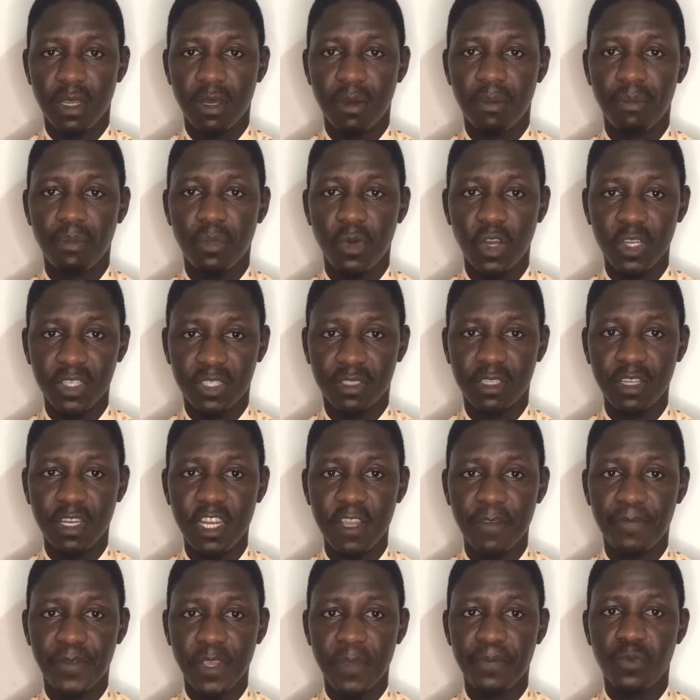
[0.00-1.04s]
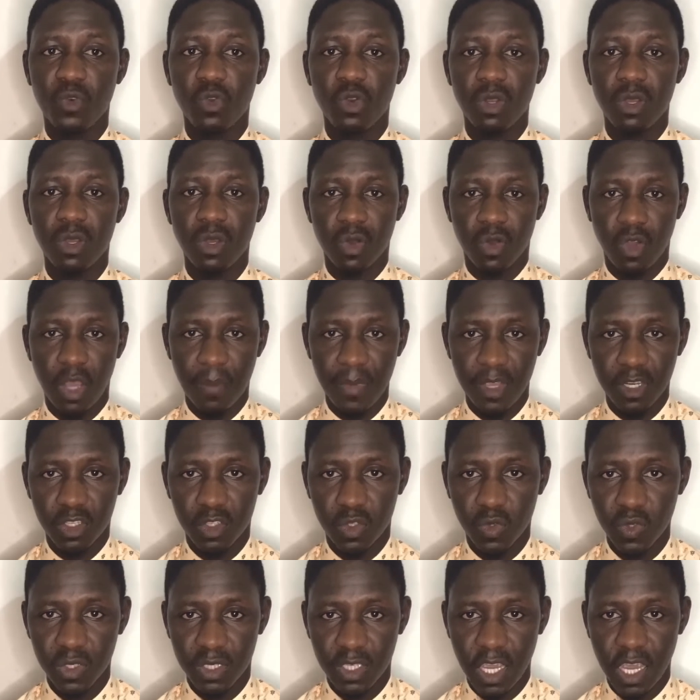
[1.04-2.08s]
Mostly people commit
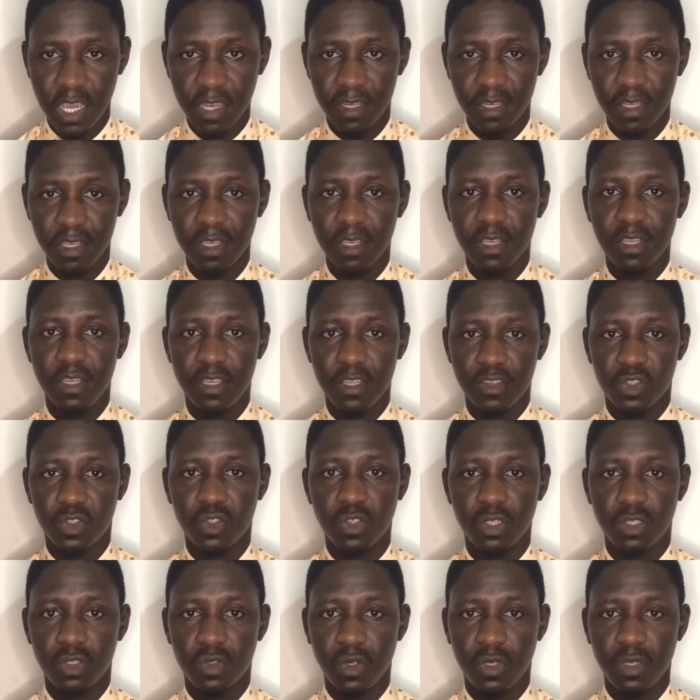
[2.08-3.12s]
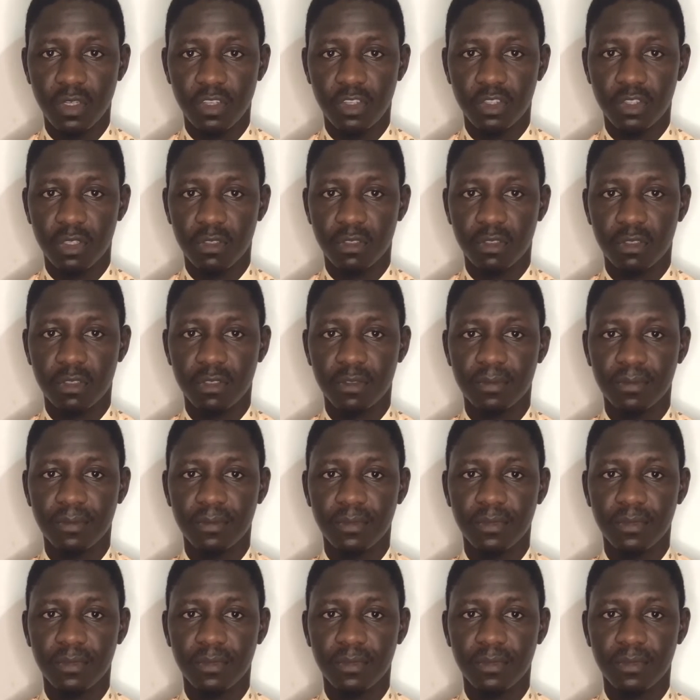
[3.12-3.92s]
suicide in such conditions.